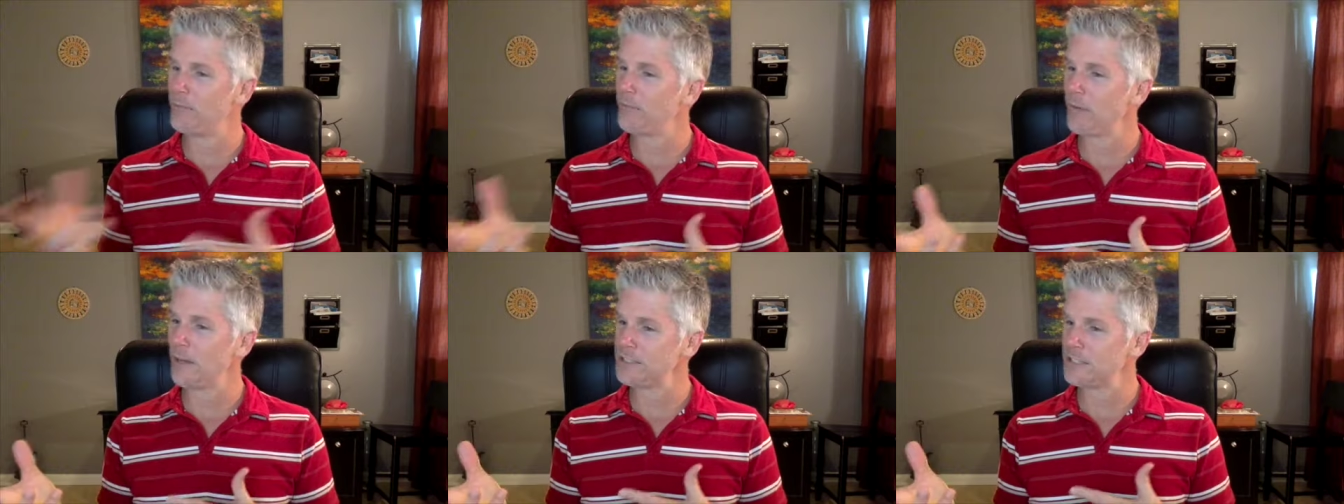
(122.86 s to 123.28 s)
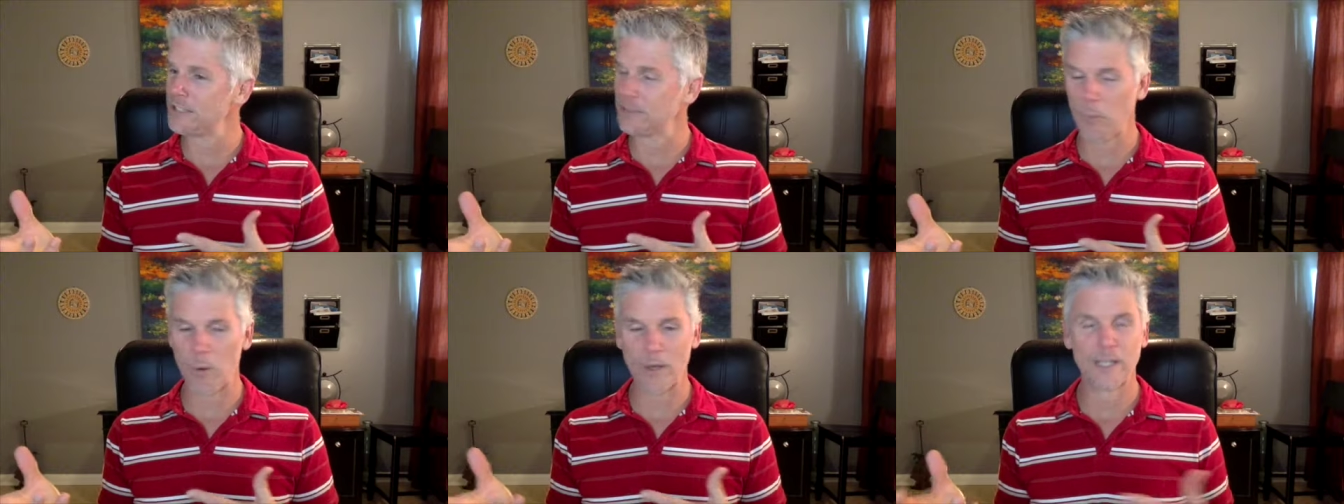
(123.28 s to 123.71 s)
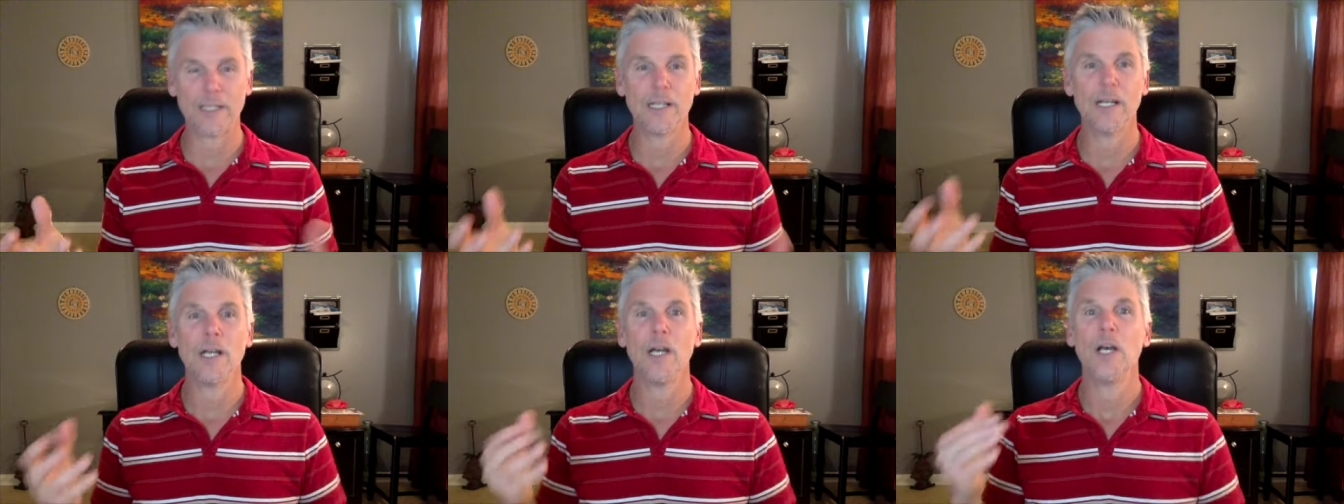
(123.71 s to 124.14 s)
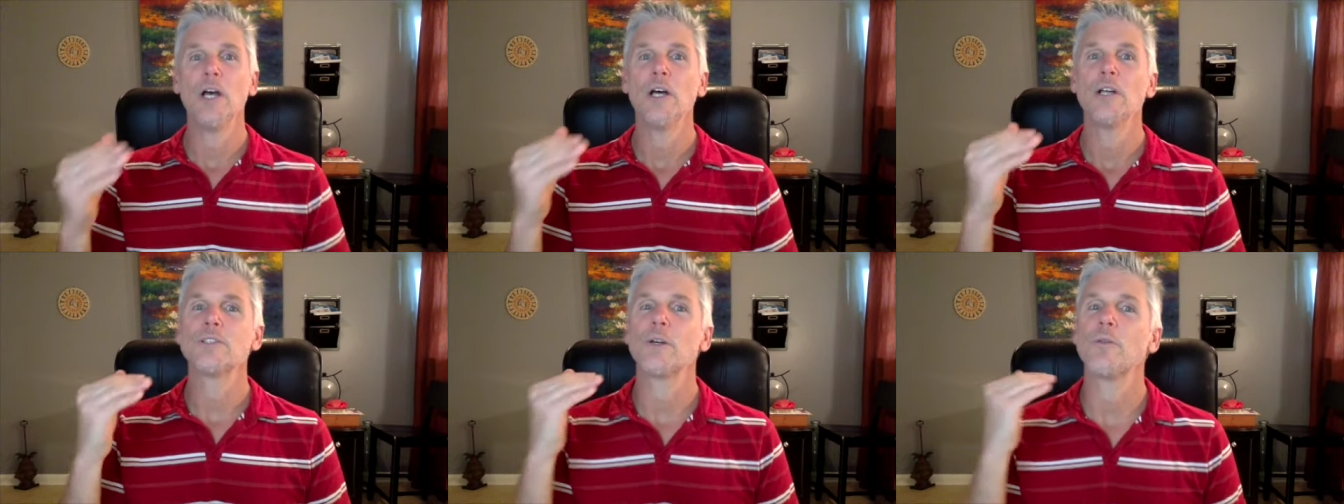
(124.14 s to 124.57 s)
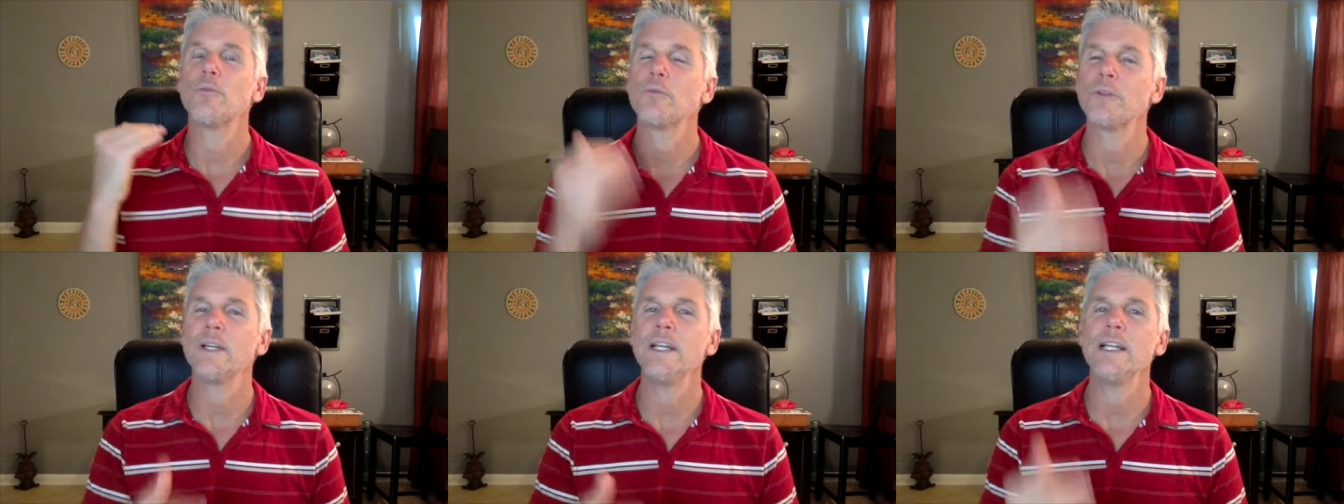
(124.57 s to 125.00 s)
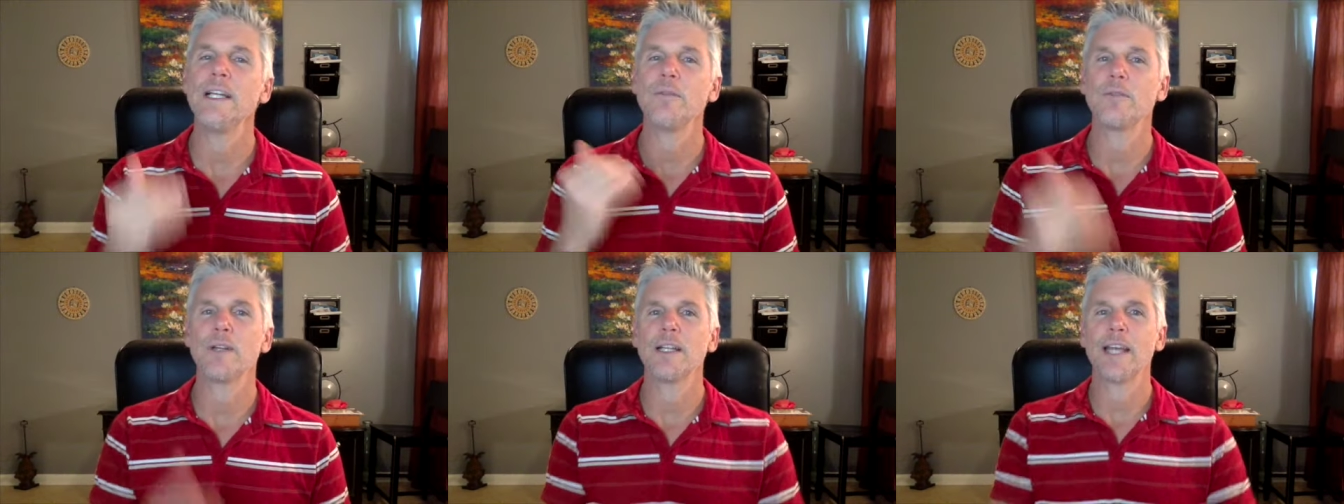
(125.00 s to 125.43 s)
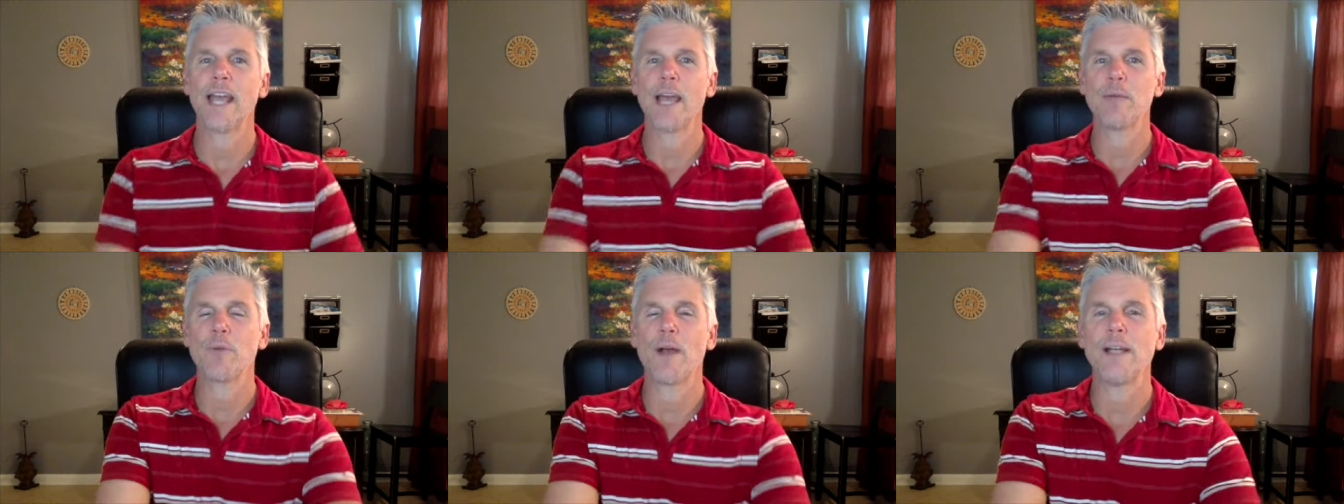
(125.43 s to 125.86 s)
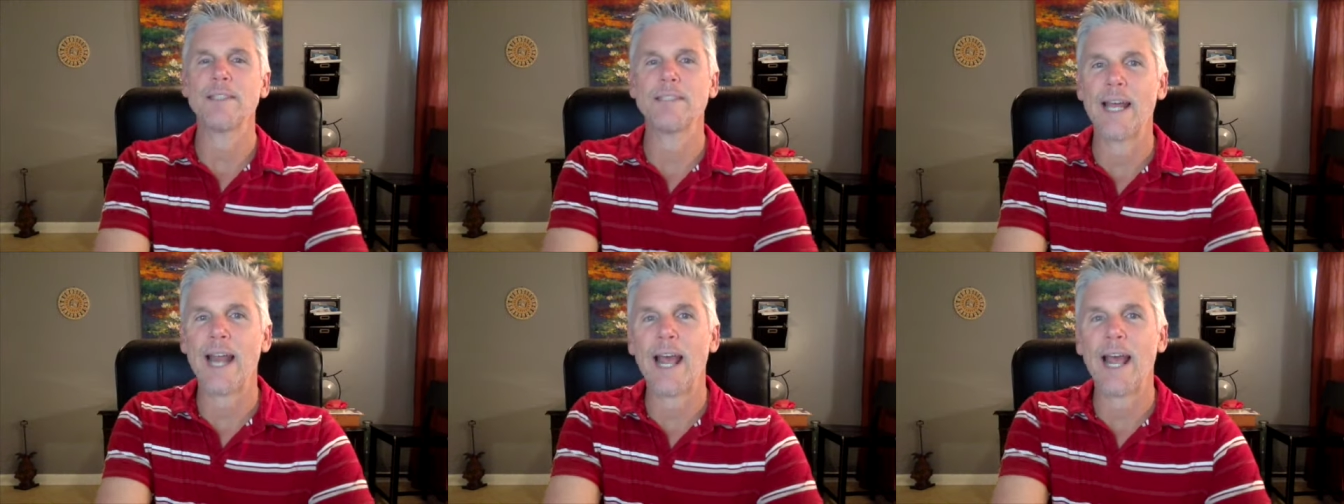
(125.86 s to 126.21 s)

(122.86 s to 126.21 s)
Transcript: fresh this morning. So really, really embrace that.